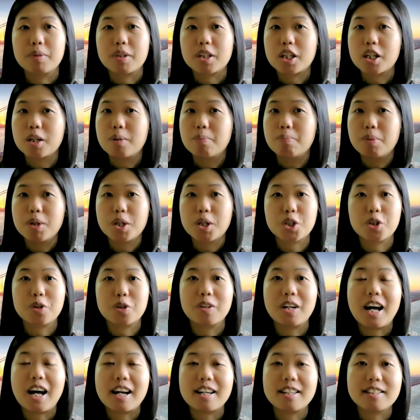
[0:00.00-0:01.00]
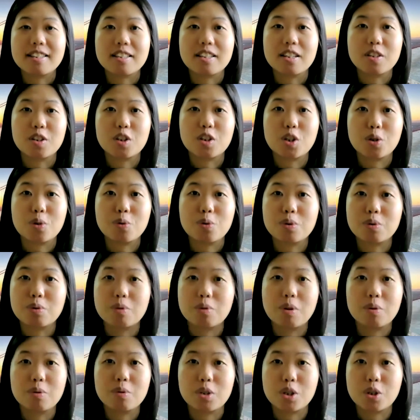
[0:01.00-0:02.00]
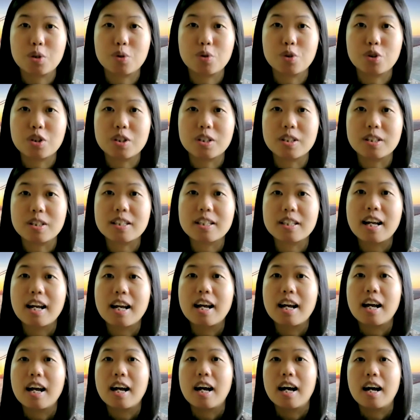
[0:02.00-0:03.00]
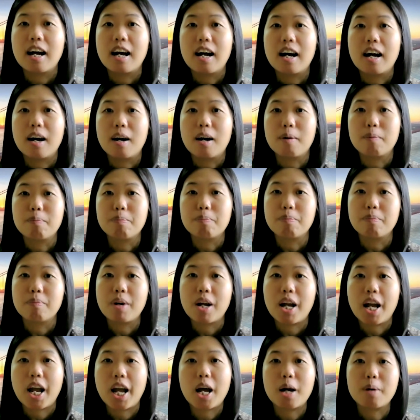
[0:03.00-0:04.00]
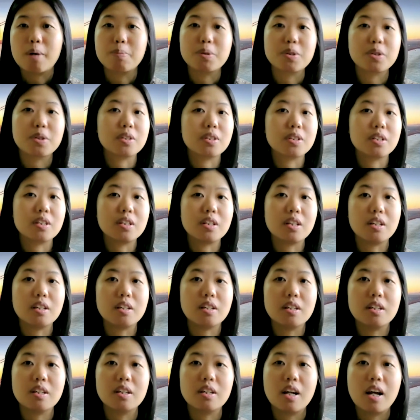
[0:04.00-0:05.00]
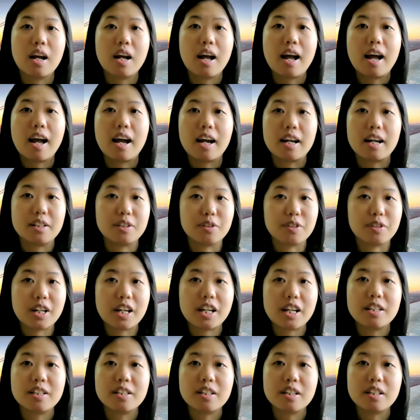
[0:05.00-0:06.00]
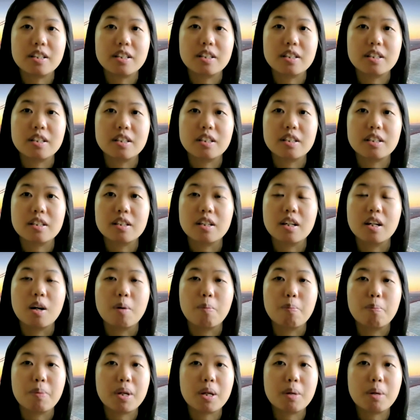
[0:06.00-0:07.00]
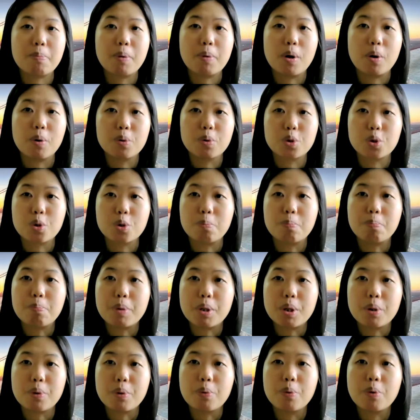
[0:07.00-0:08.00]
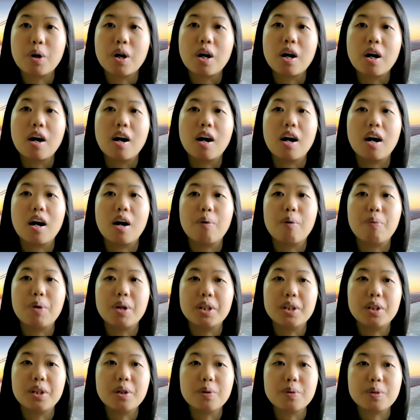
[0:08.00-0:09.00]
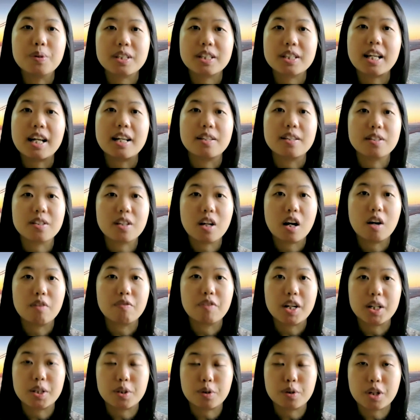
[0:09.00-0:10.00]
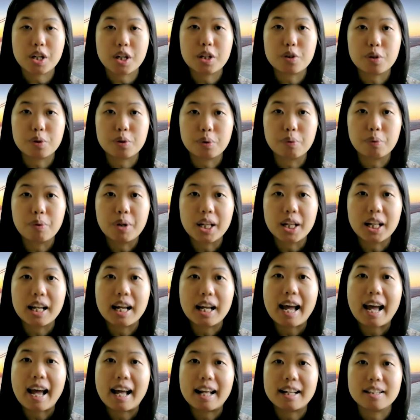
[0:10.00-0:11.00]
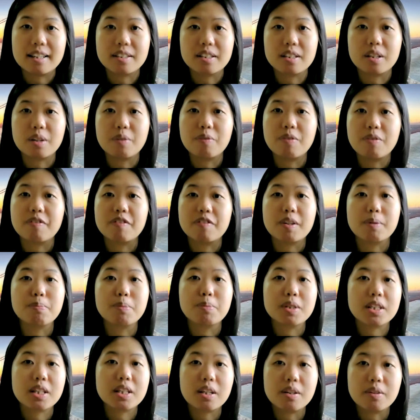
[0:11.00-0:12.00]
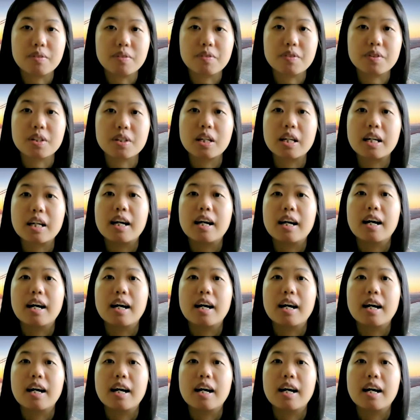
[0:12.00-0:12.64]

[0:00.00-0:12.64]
Commercialized tutorial tuitions helps the educated people to build a renewed sense of educational reality with themselves.